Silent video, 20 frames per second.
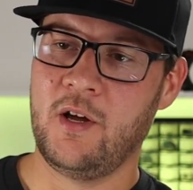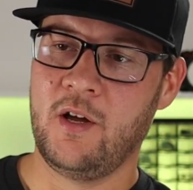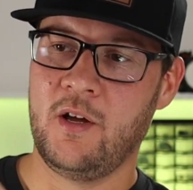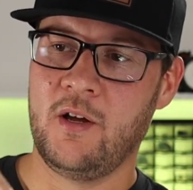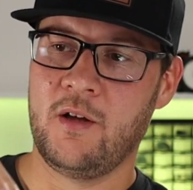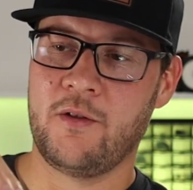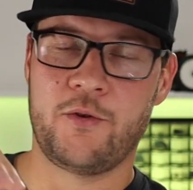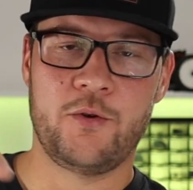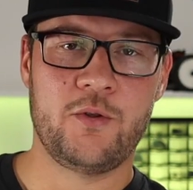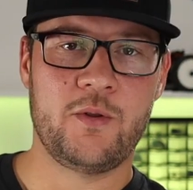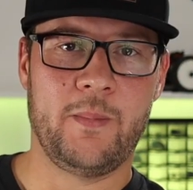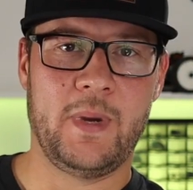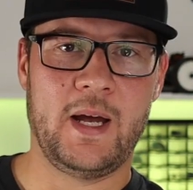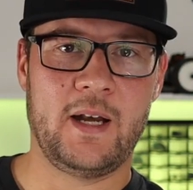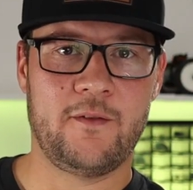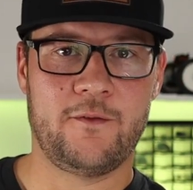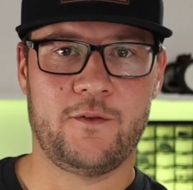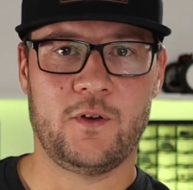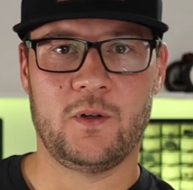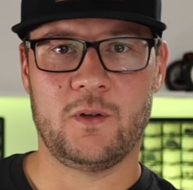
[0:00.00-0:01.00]
through the
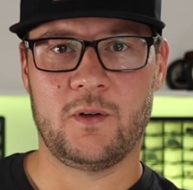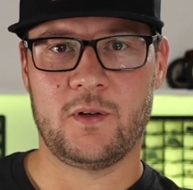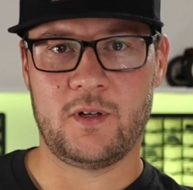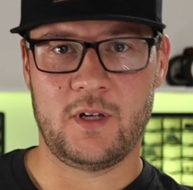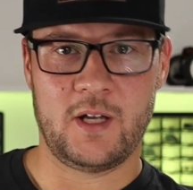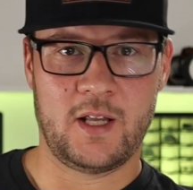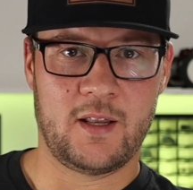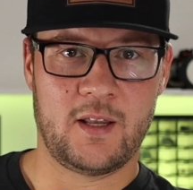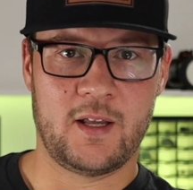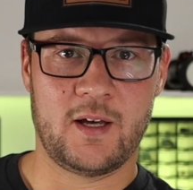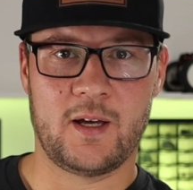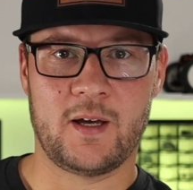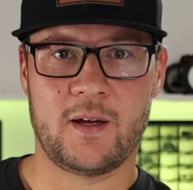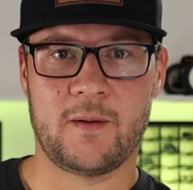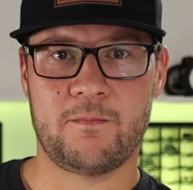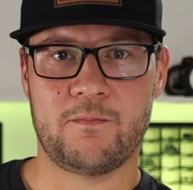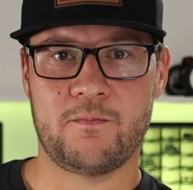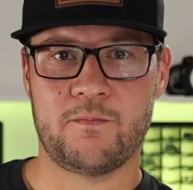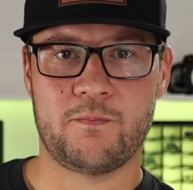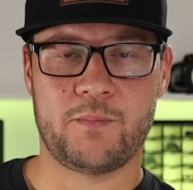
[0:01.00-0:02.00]
manifold and the
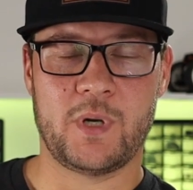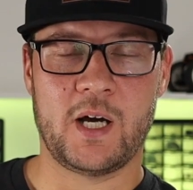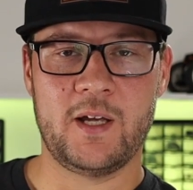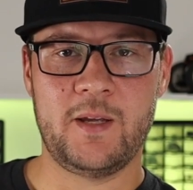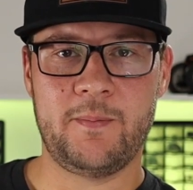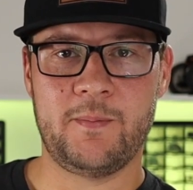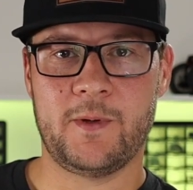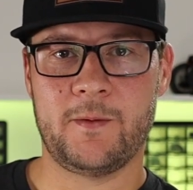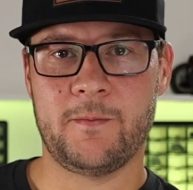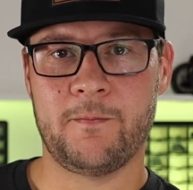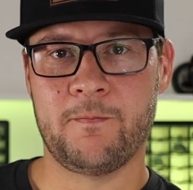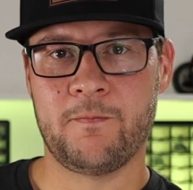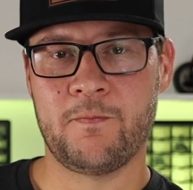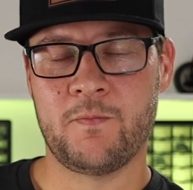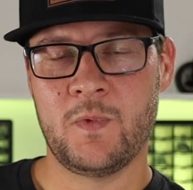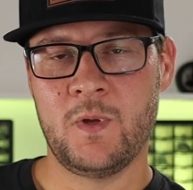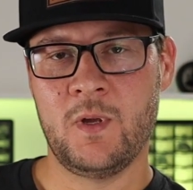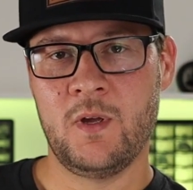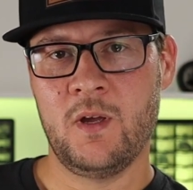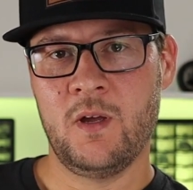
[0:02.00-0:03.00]
pipe.
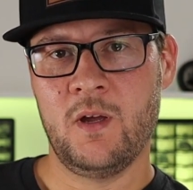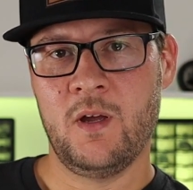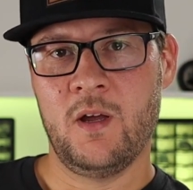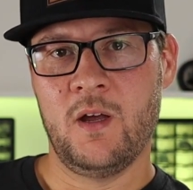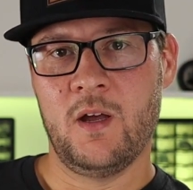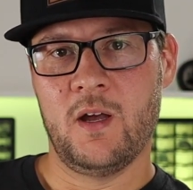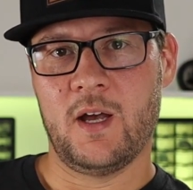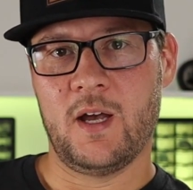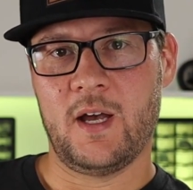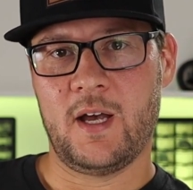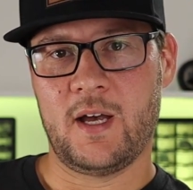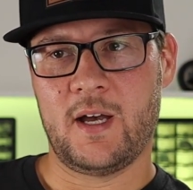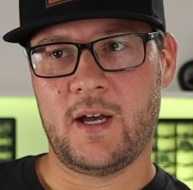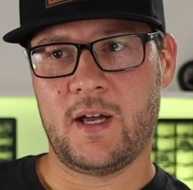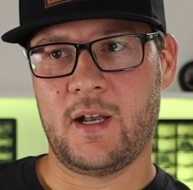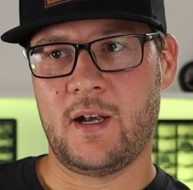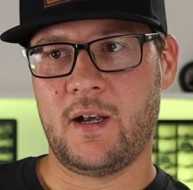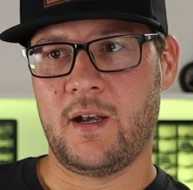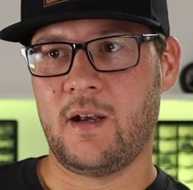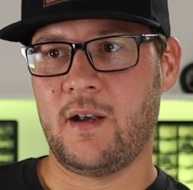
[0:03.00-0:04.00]

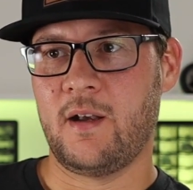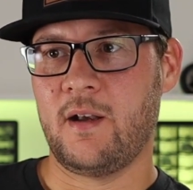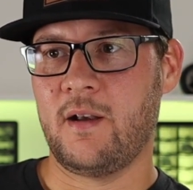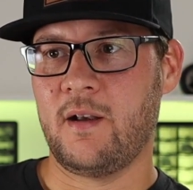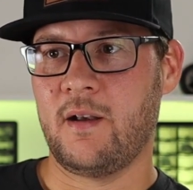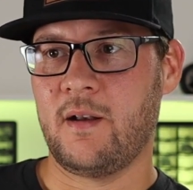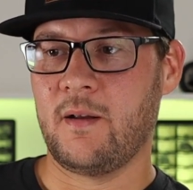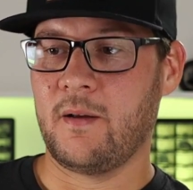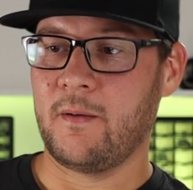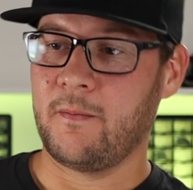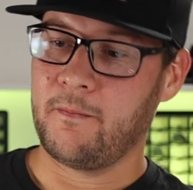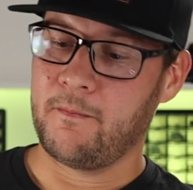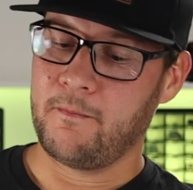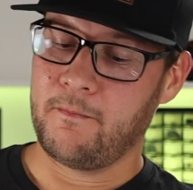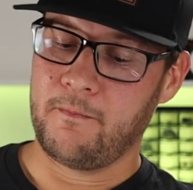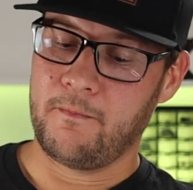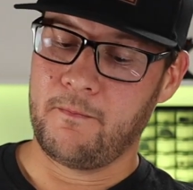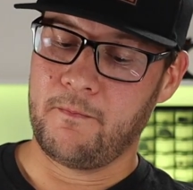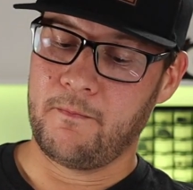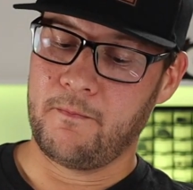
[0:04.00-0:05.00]
And
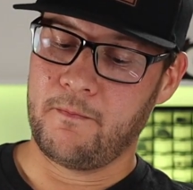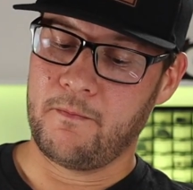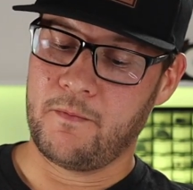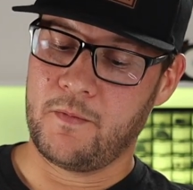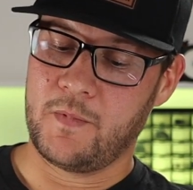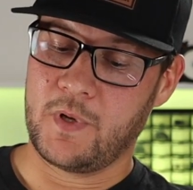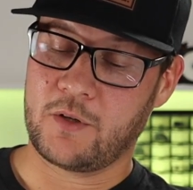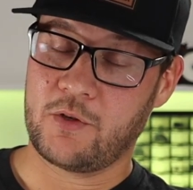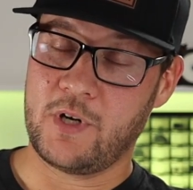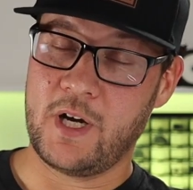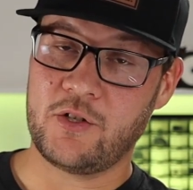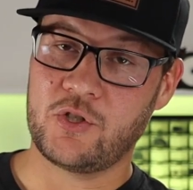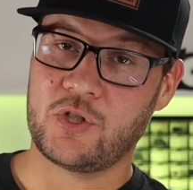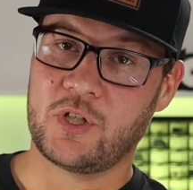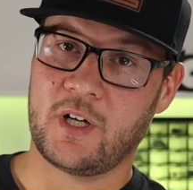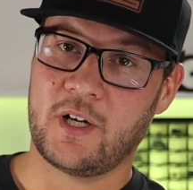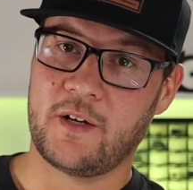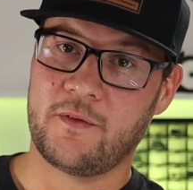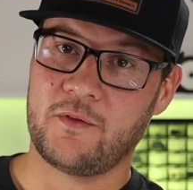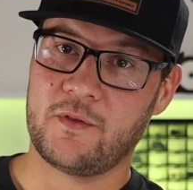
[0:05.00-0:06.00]
the
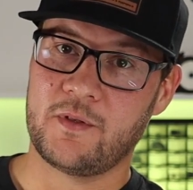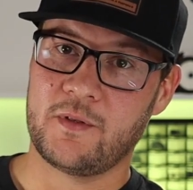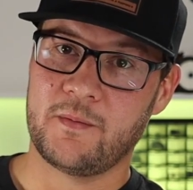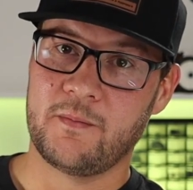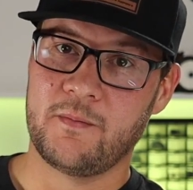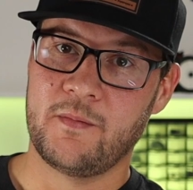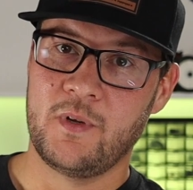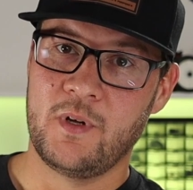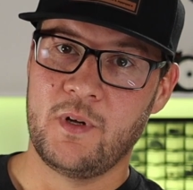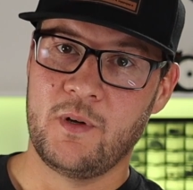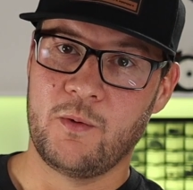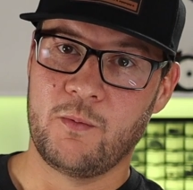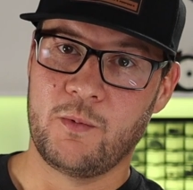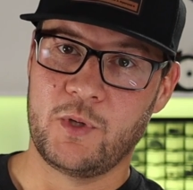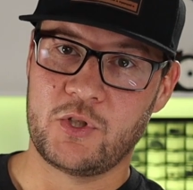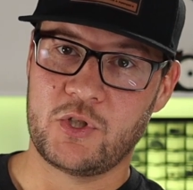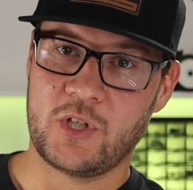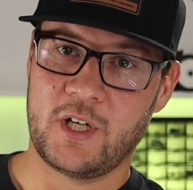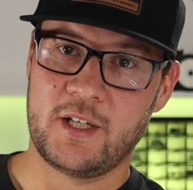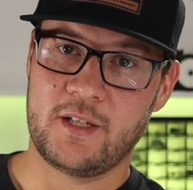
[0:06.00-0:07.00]
crankshaft,
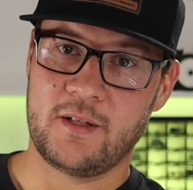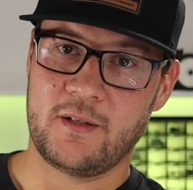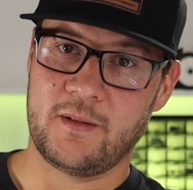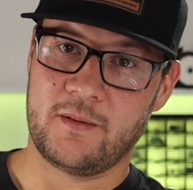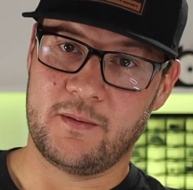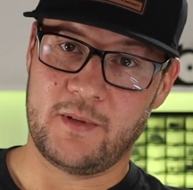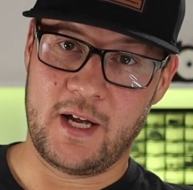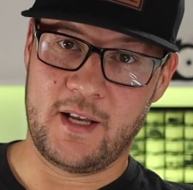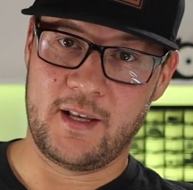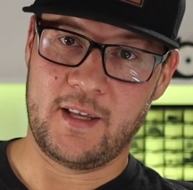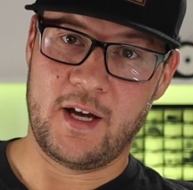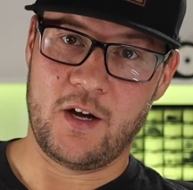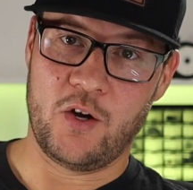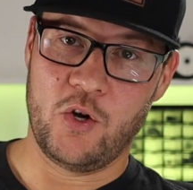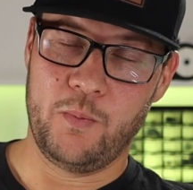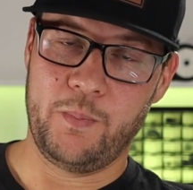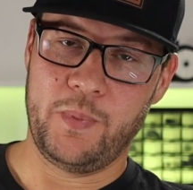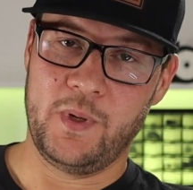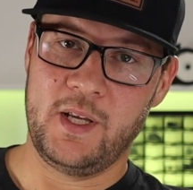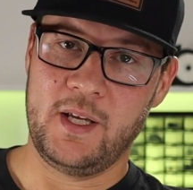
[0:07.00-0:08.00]
which I had the
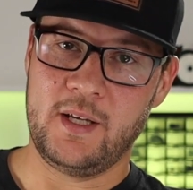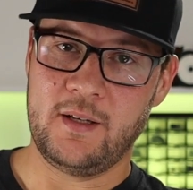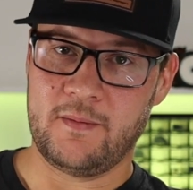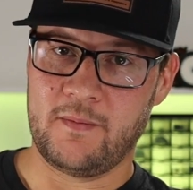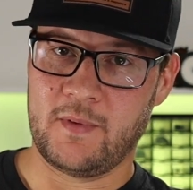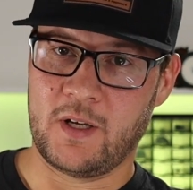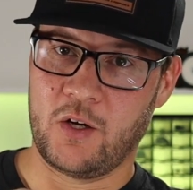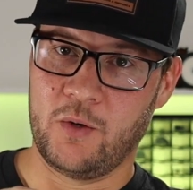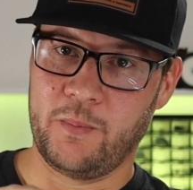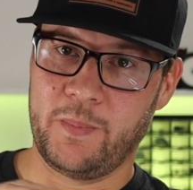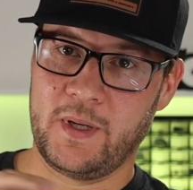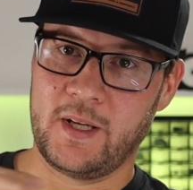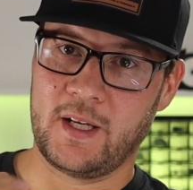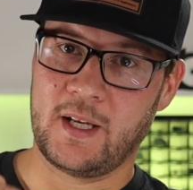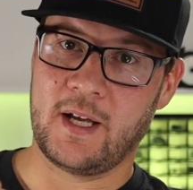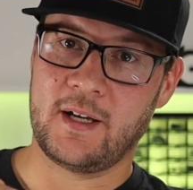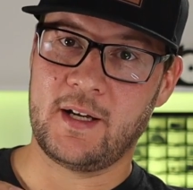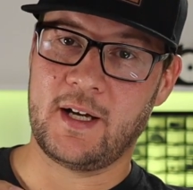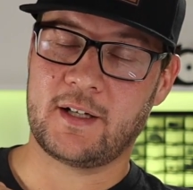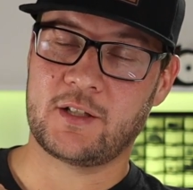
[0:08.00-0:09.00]
opening
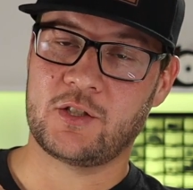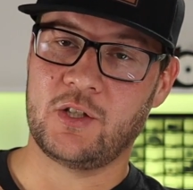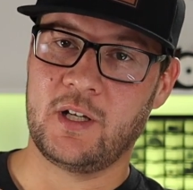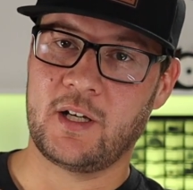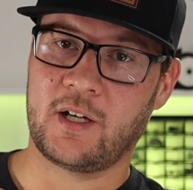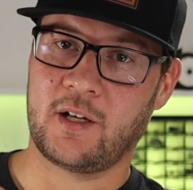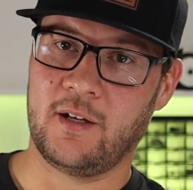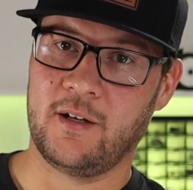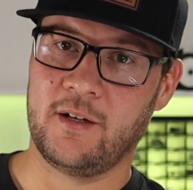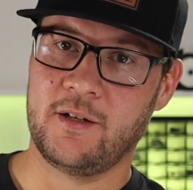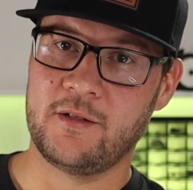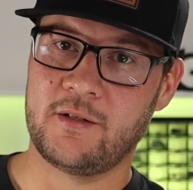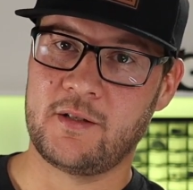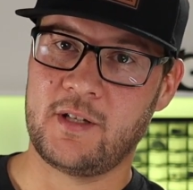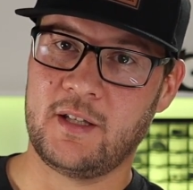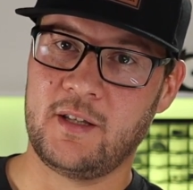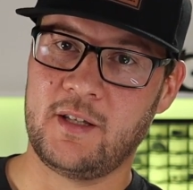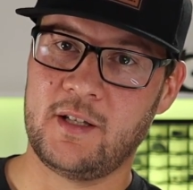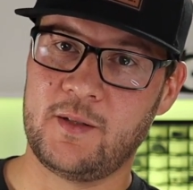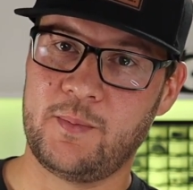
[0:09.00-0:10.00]
had actually closed
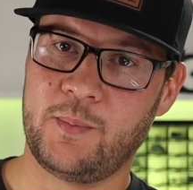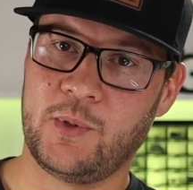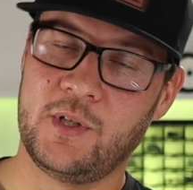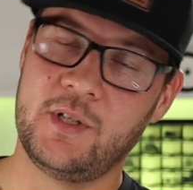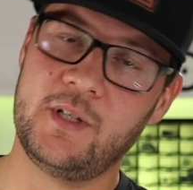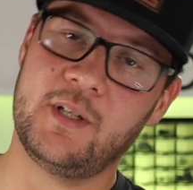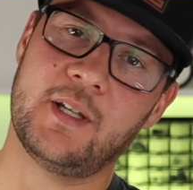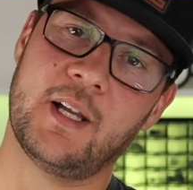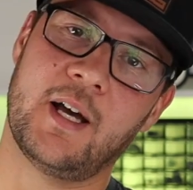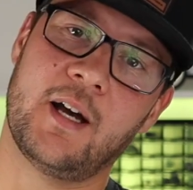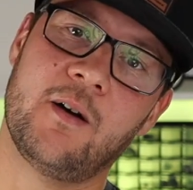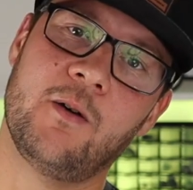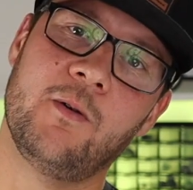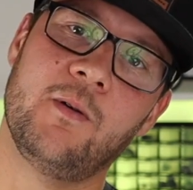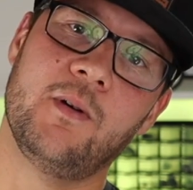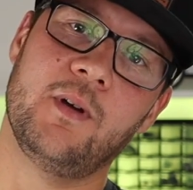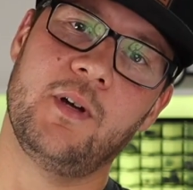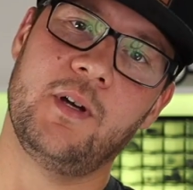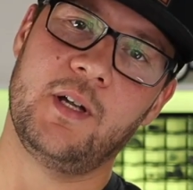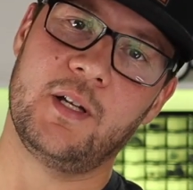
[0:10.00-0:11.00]
at this point. Now
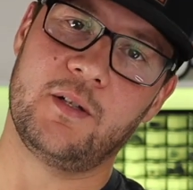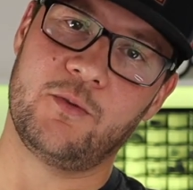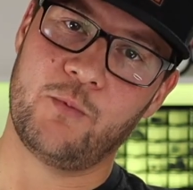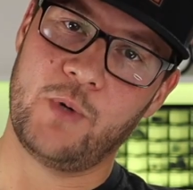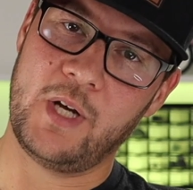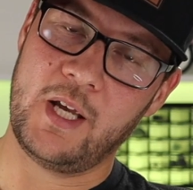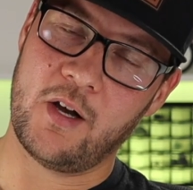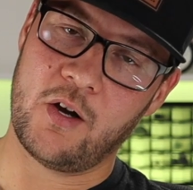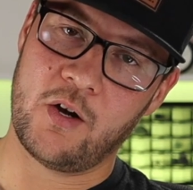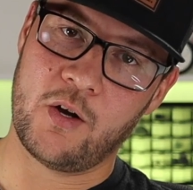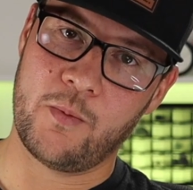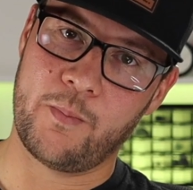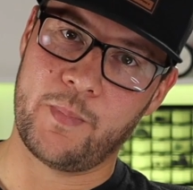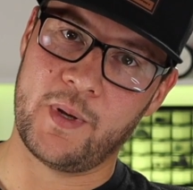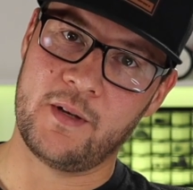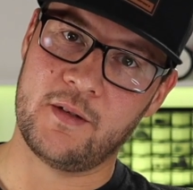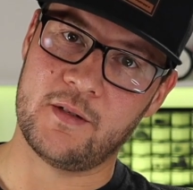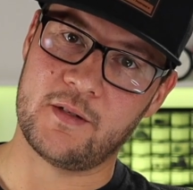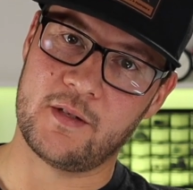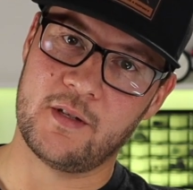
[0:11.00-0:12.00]
it
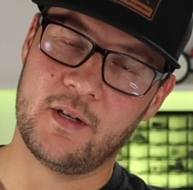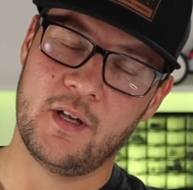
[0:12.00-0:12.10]
reopens